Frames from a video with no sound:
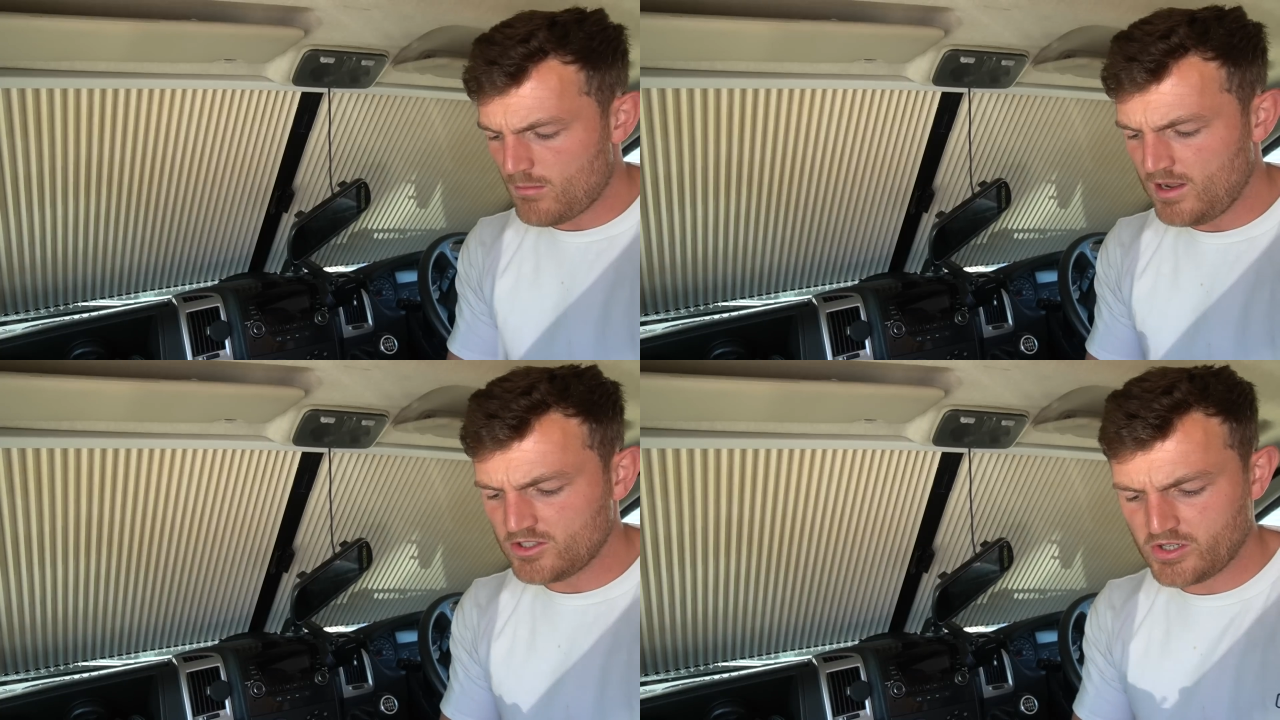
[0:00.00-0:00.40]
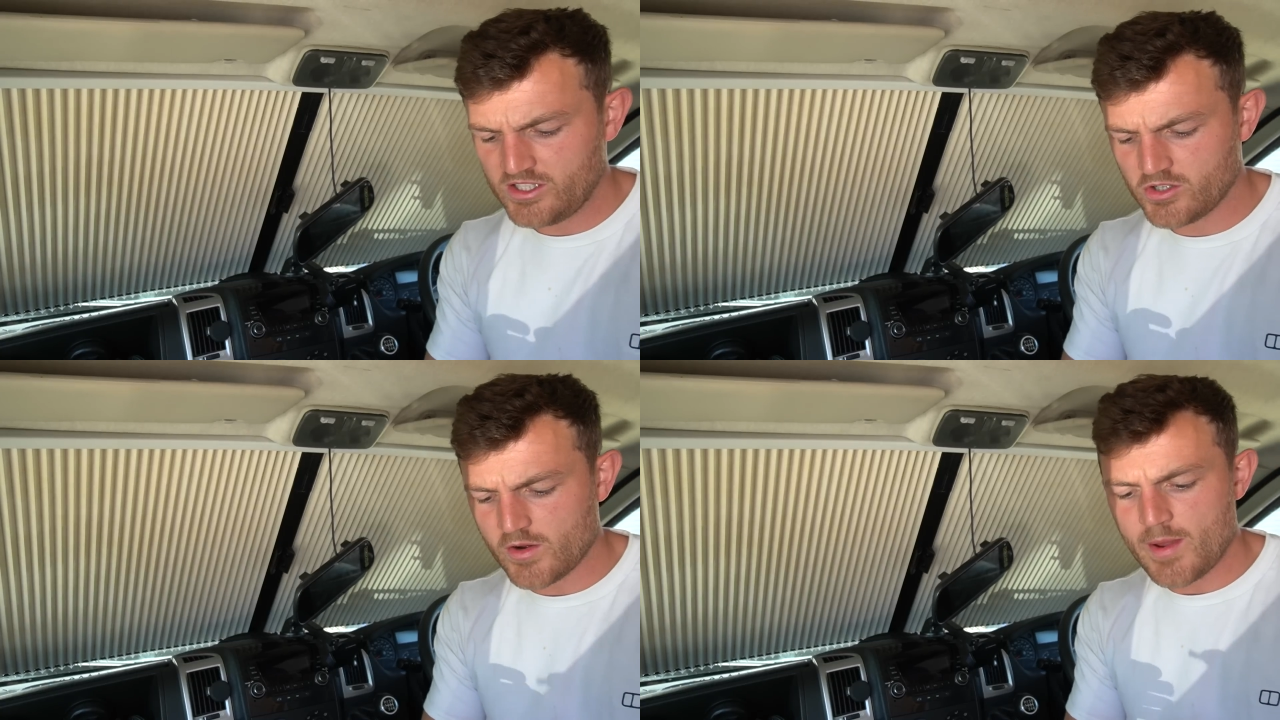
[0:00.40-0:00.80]
literally
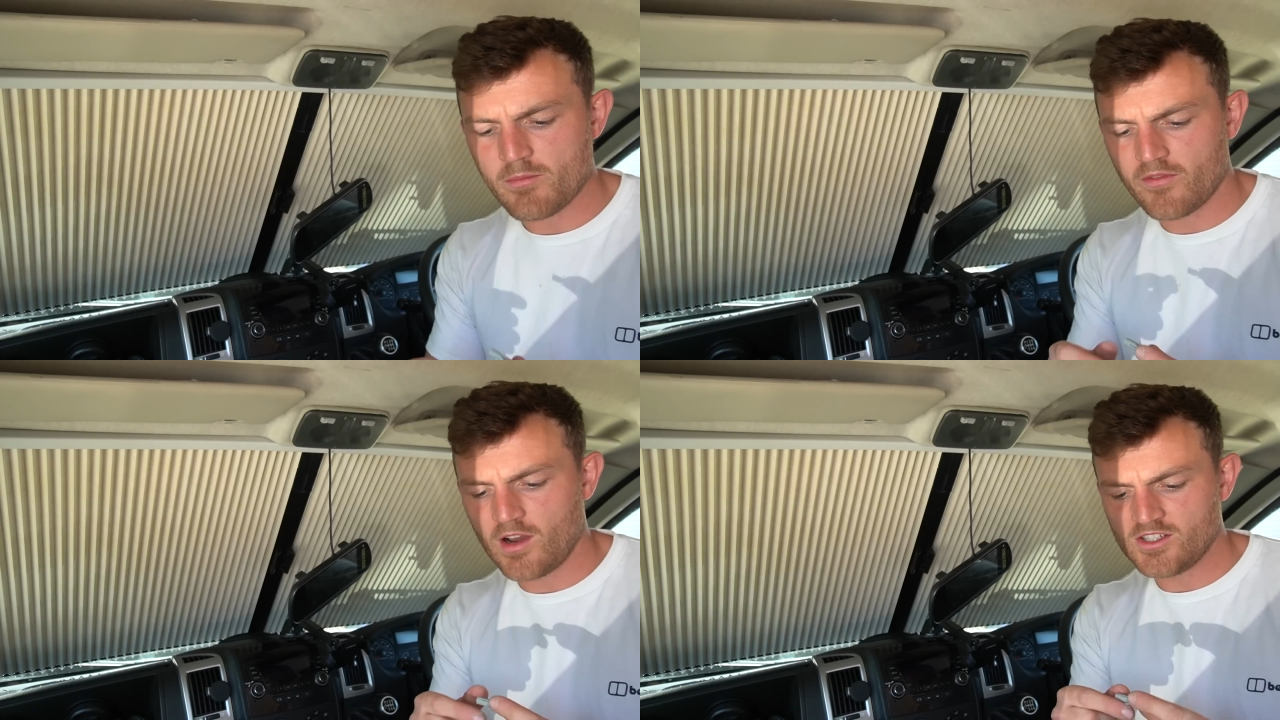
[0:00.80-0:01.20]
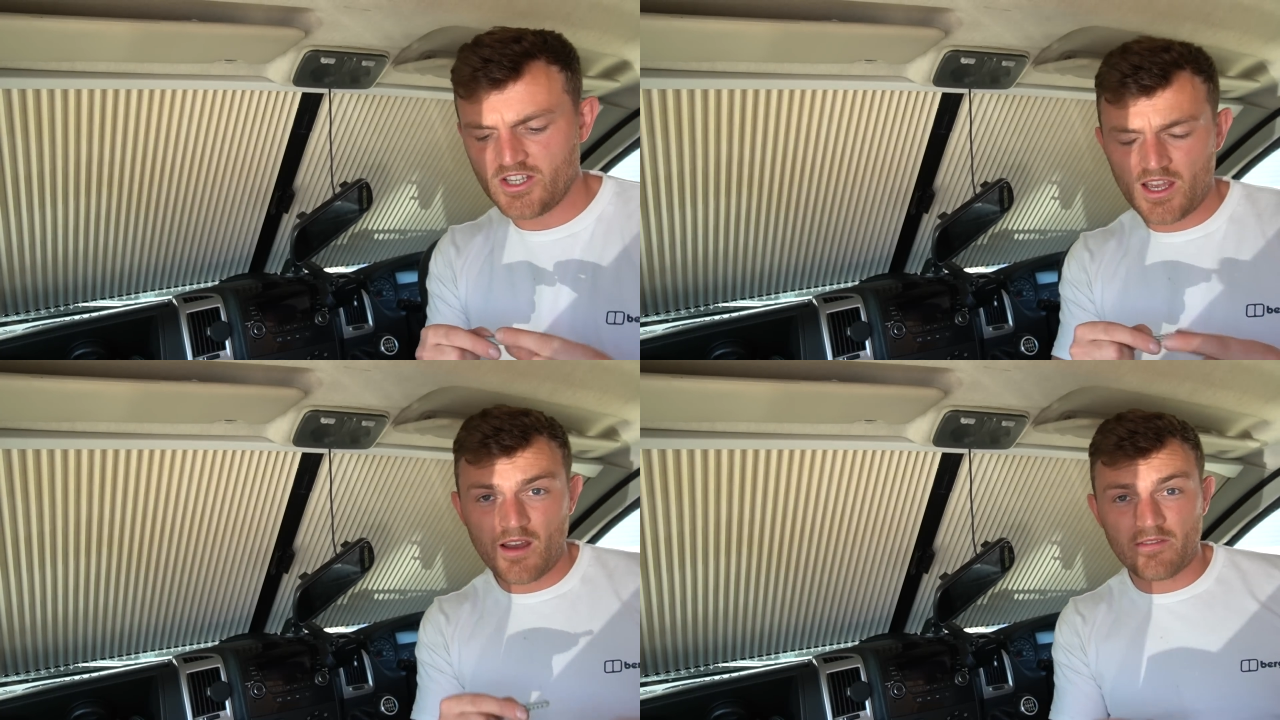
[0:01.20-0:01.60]
trying to improvise
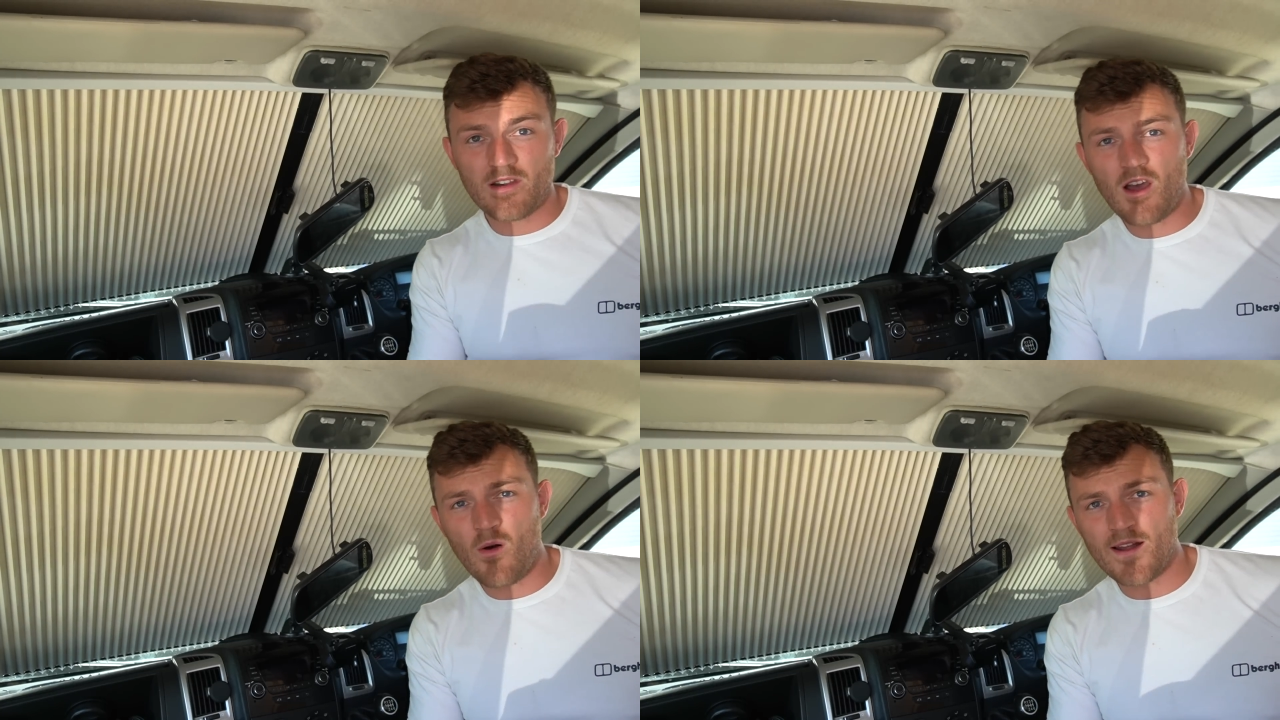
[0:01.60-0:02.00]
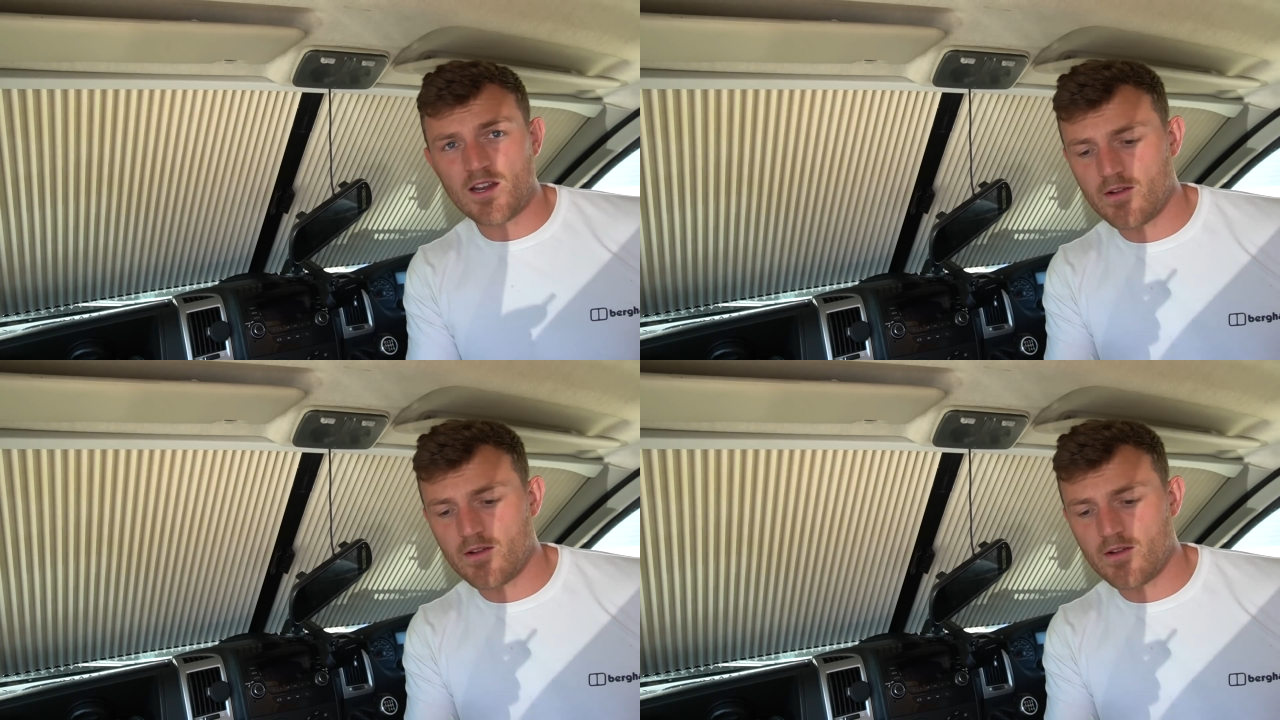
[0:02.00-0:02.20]
here. I have no idea